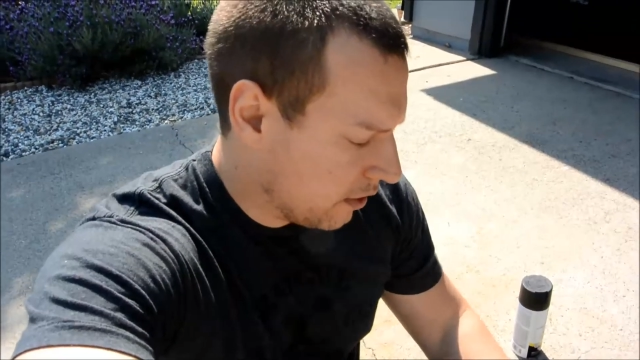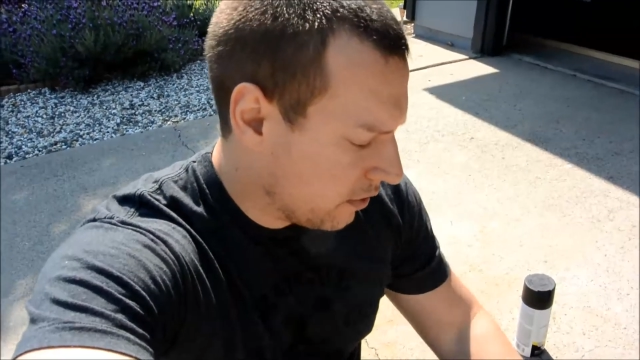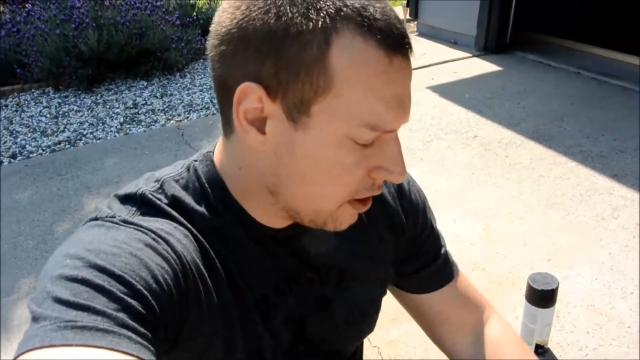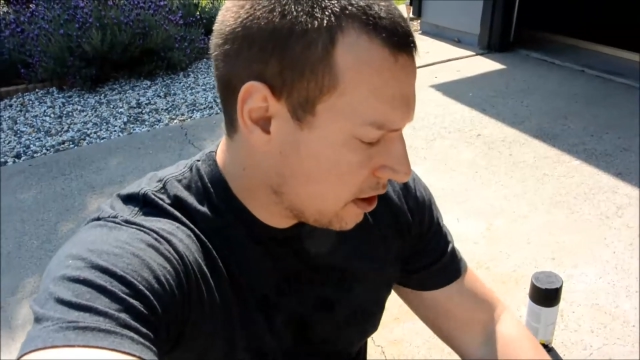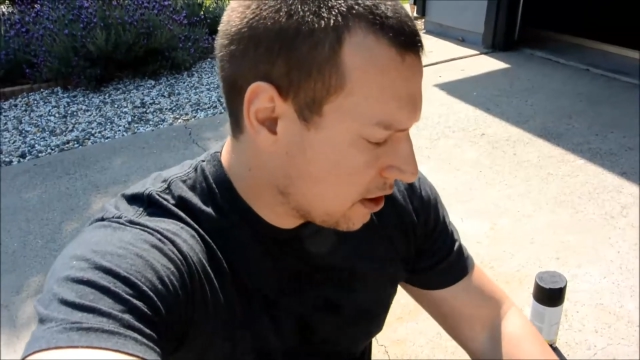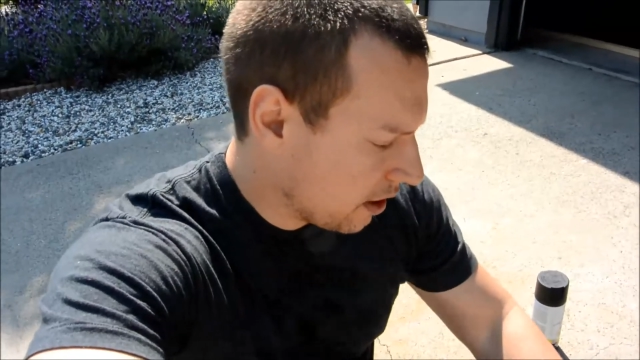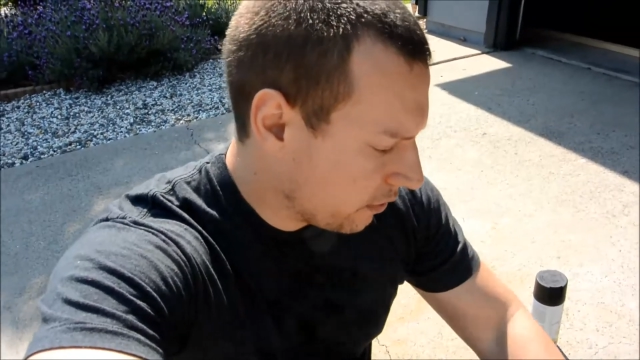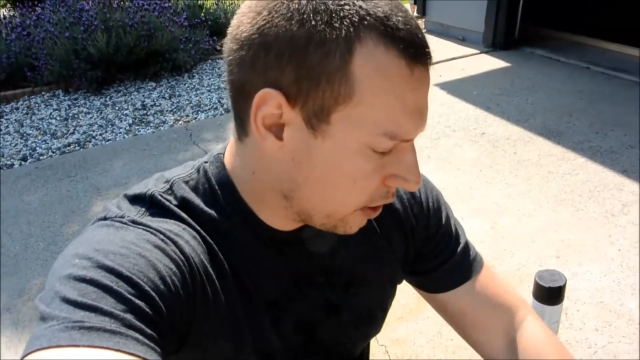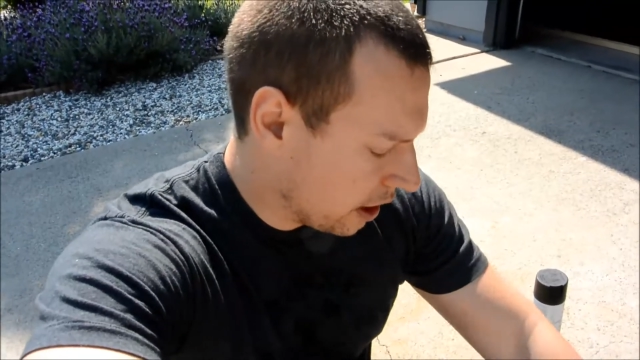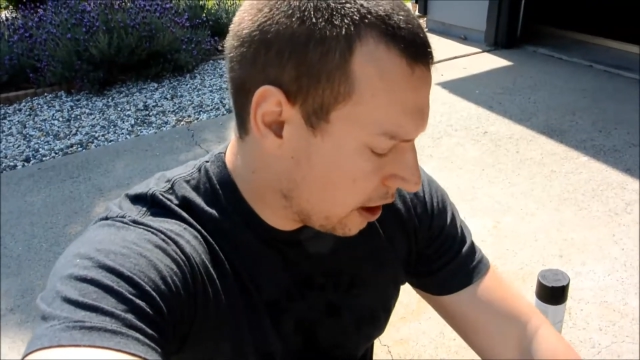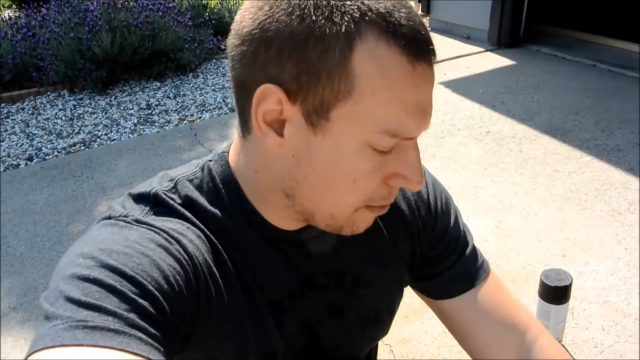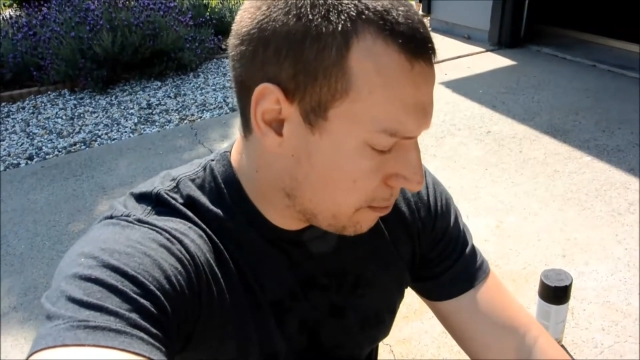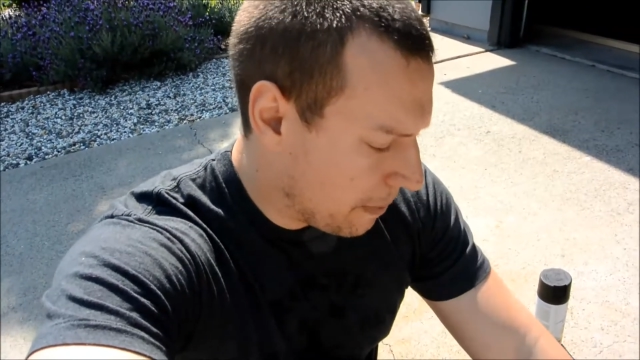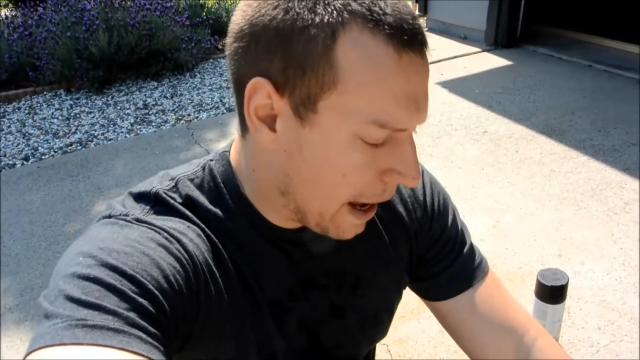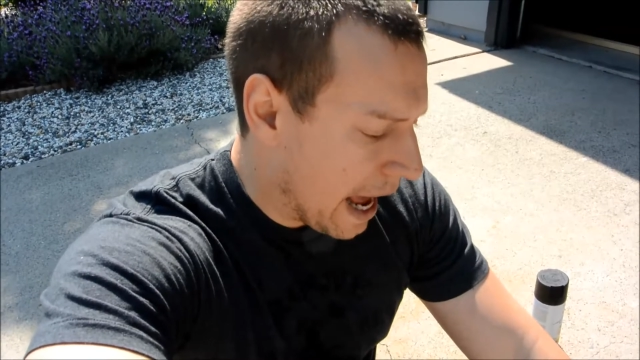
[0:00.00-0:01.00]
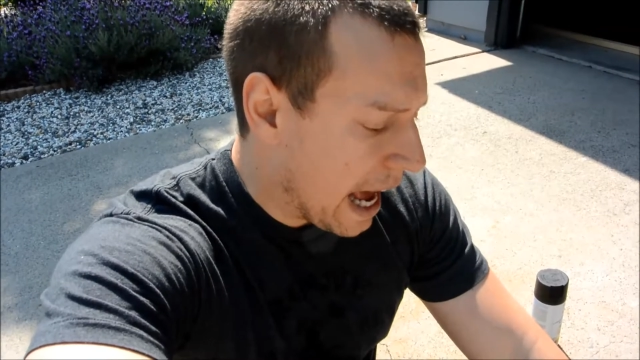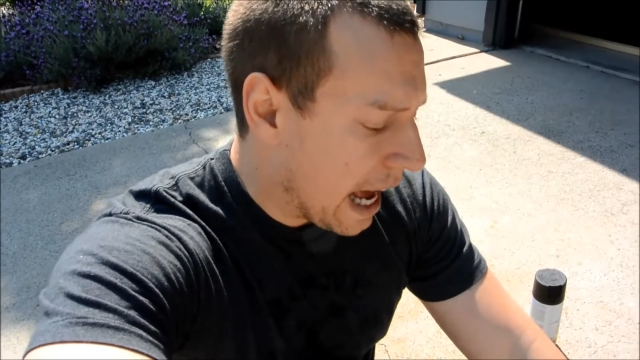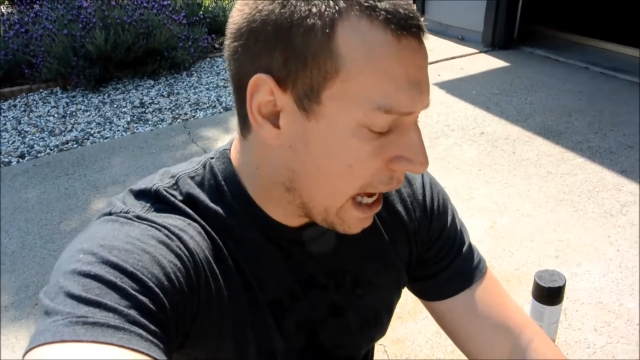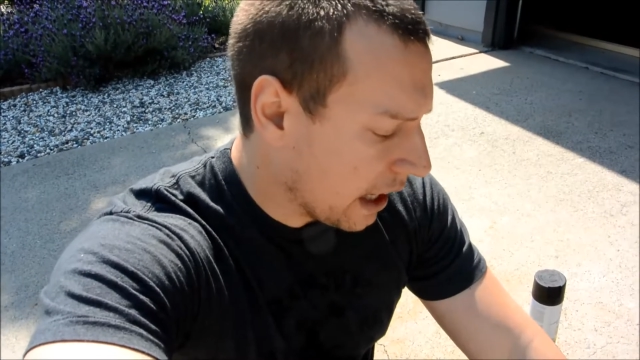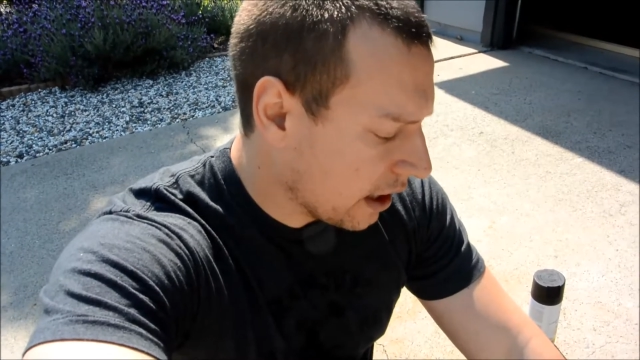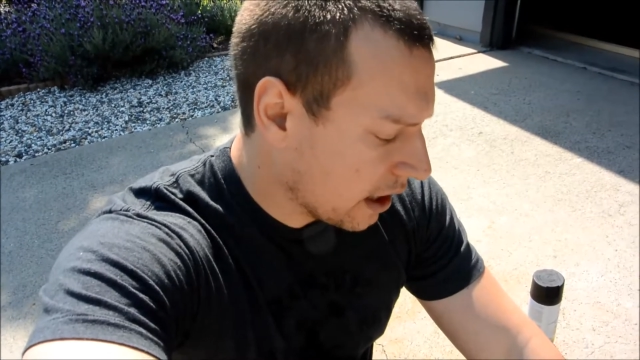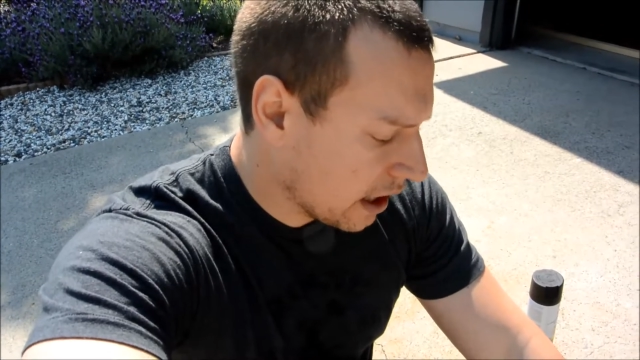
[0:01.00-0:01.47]
if these ever get
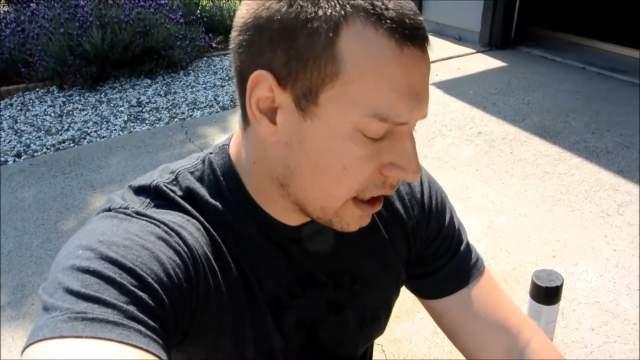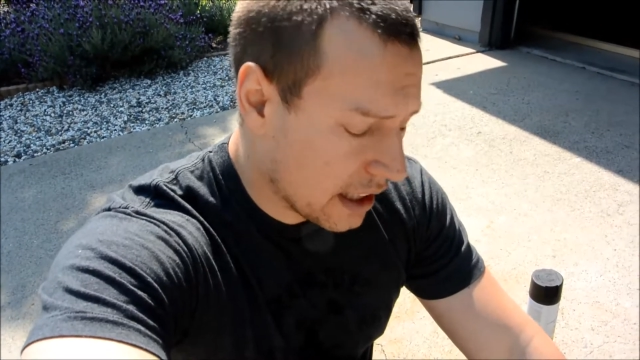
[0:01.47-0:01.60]
bad,